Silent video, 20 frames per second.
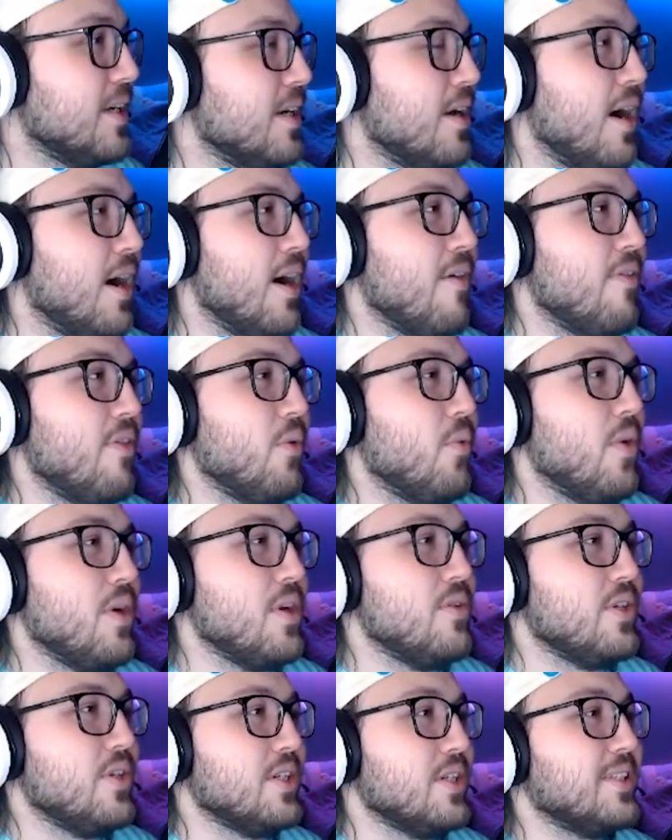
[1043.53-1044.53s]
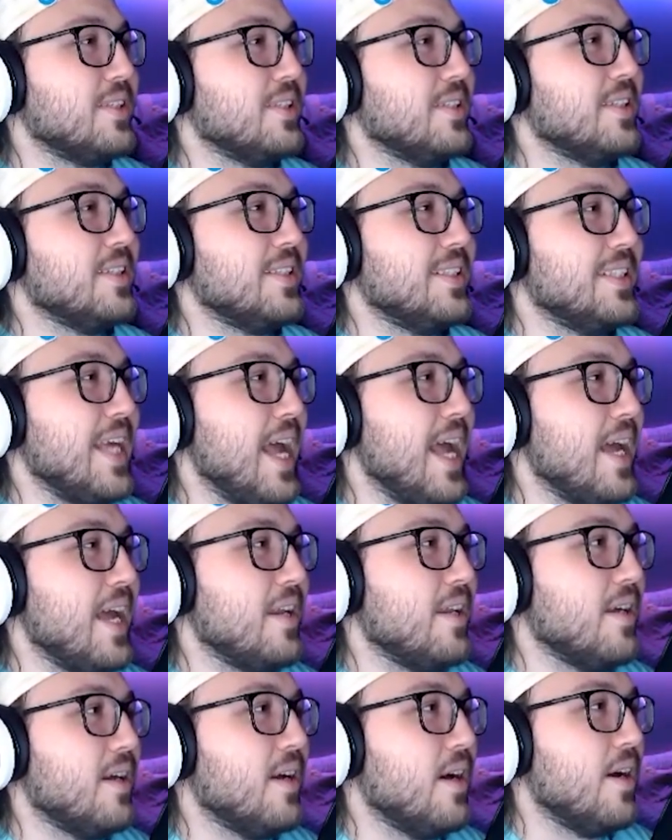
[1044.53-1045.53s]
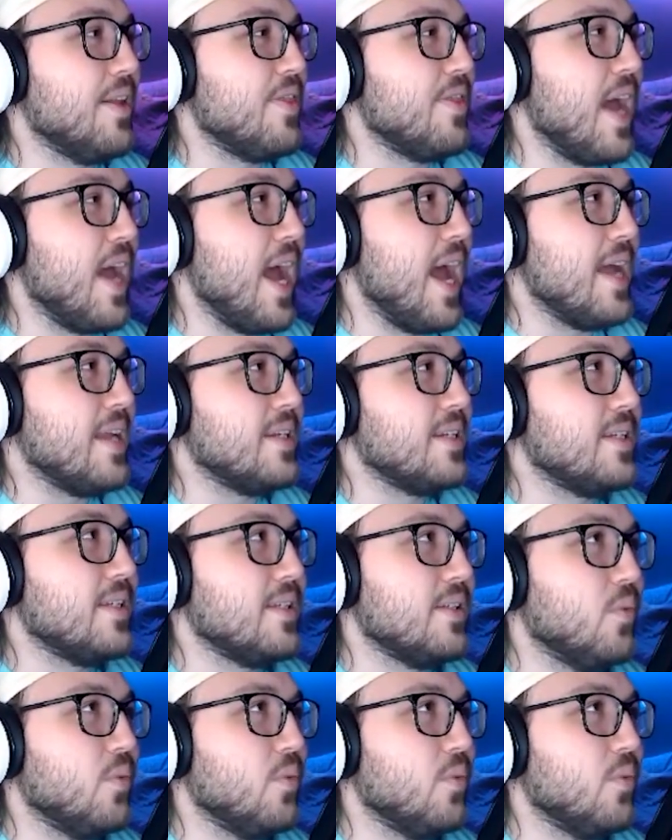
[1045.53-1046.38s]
the one you just said that